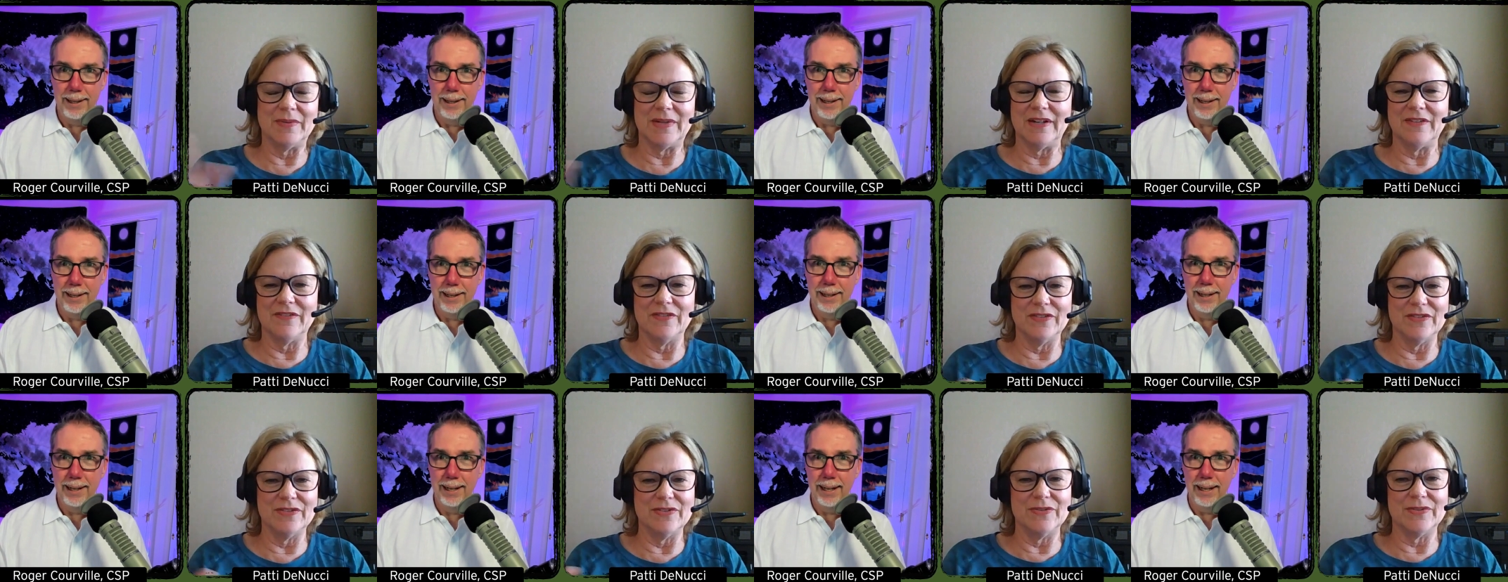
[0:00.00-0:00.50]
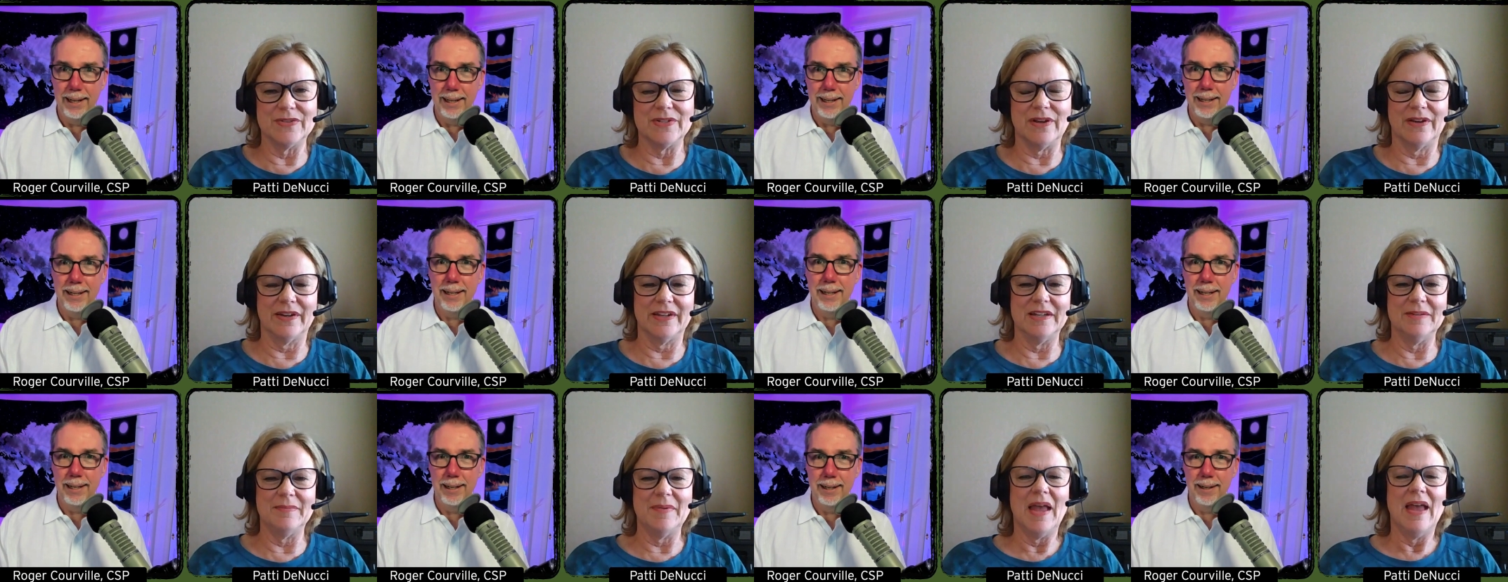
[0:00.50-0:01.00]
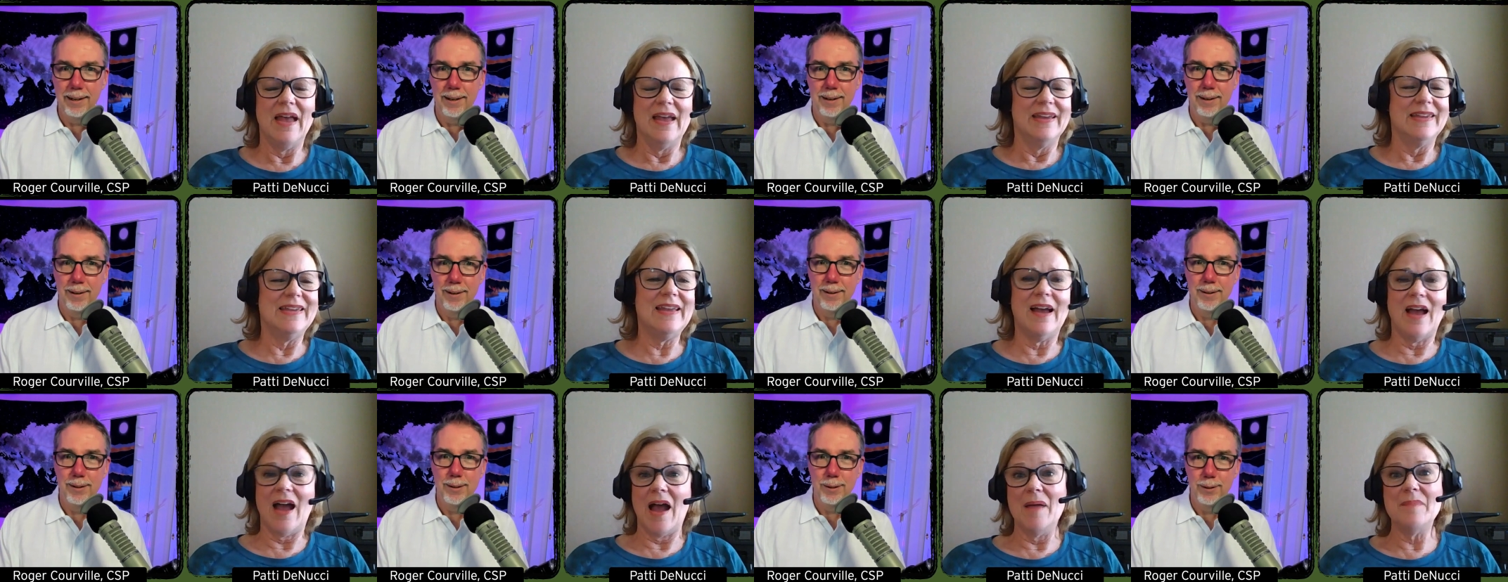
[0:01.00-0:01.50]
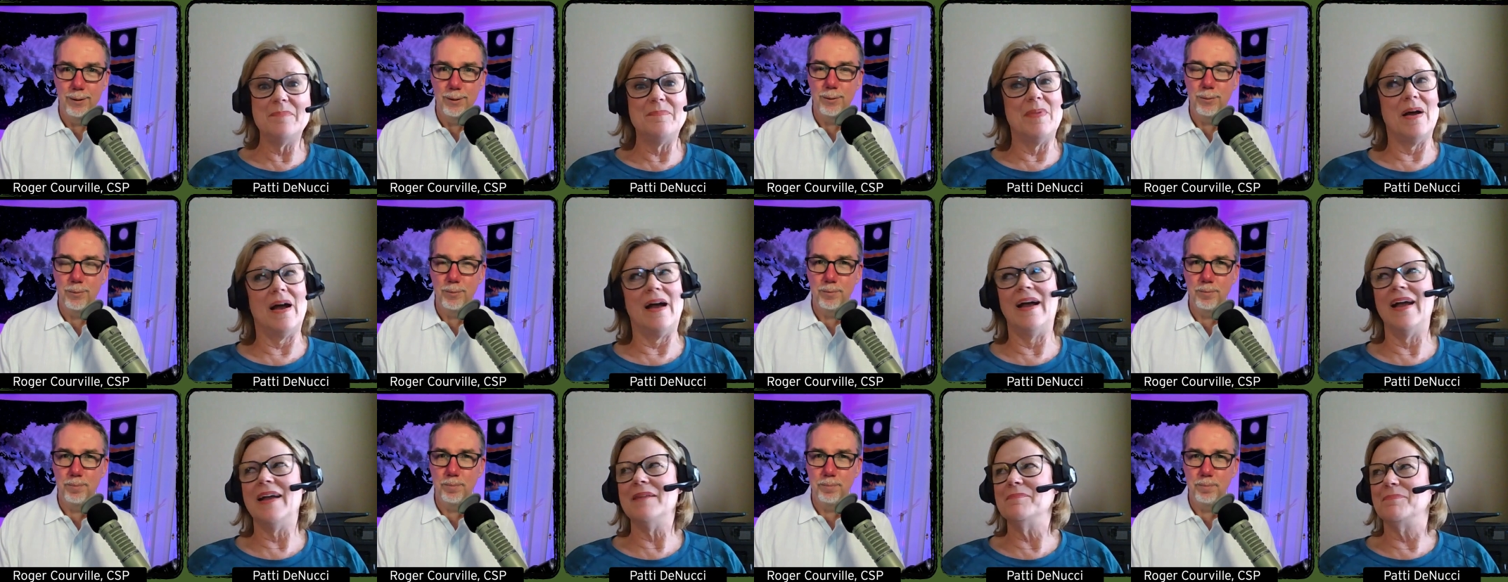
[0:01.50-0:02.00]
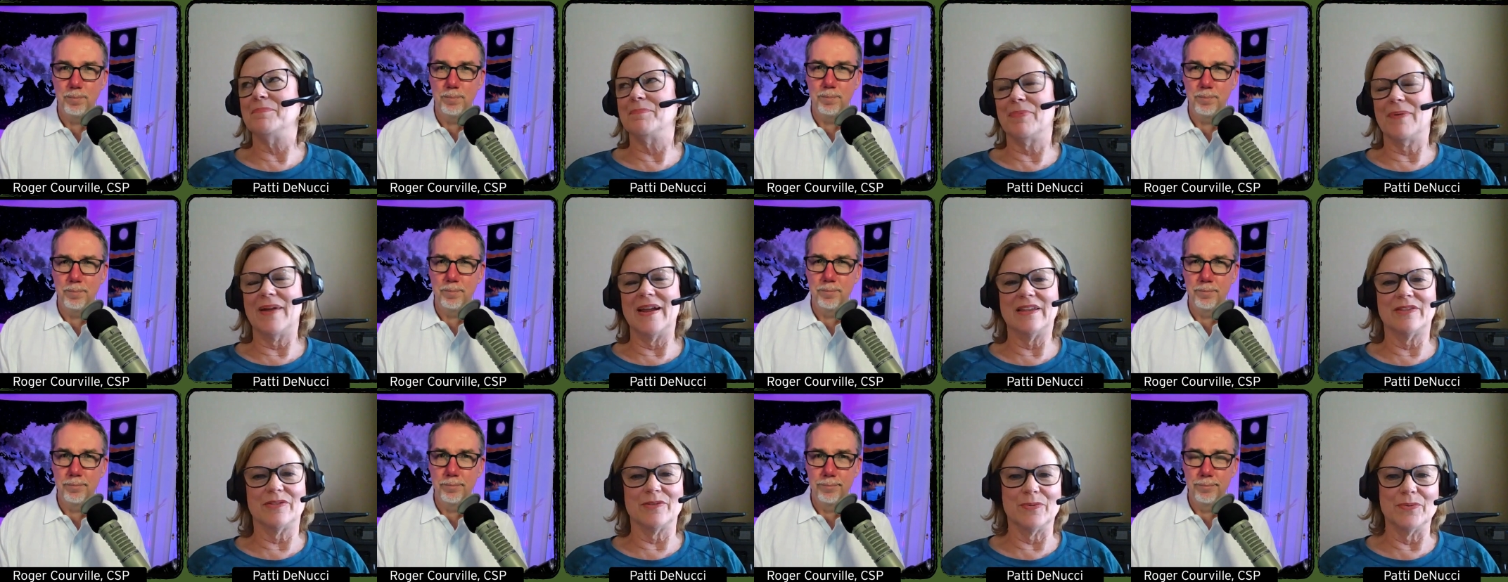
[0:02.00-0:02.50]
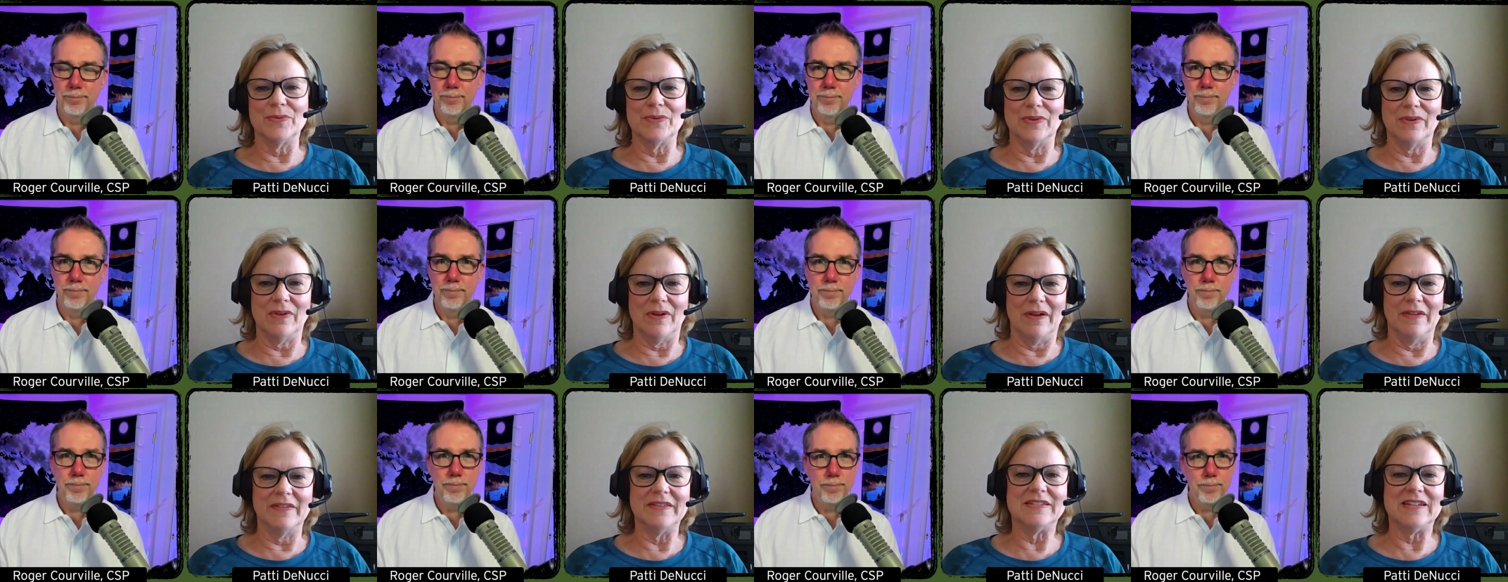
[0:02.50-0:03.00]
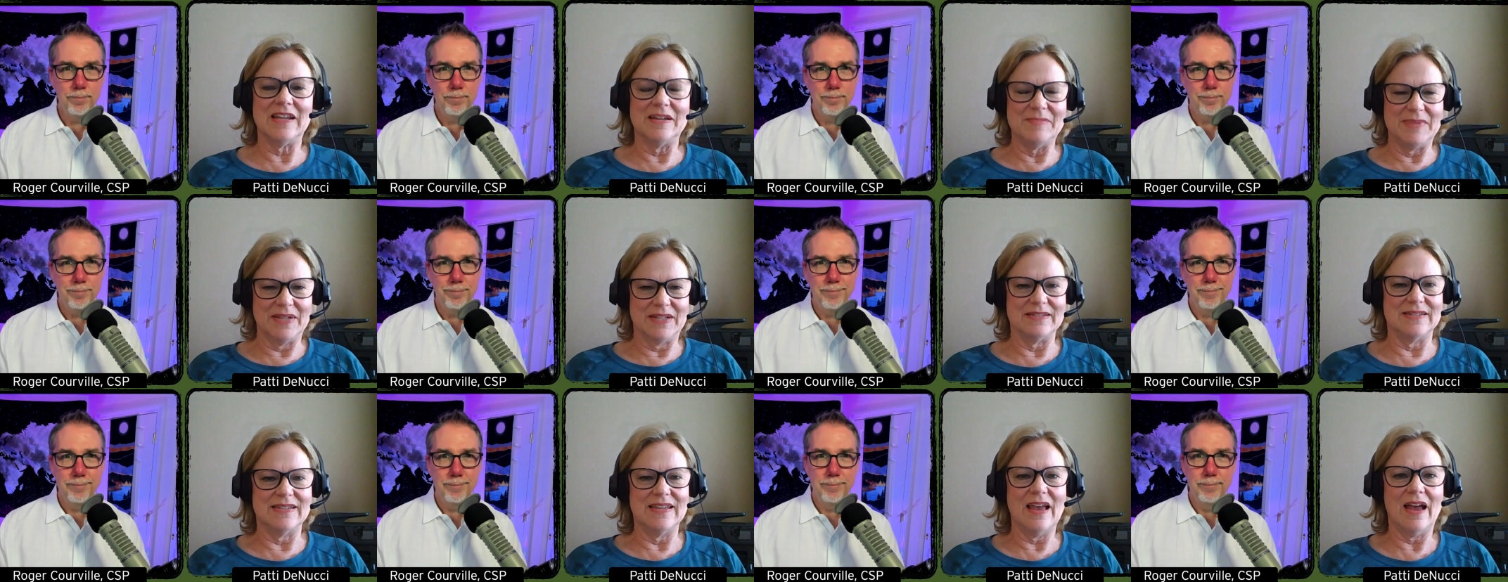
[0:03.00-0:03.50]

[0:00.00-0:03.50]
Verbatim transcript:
Speaker 1: whatever you're talking about. Yeah, I, I break the rule all the time because,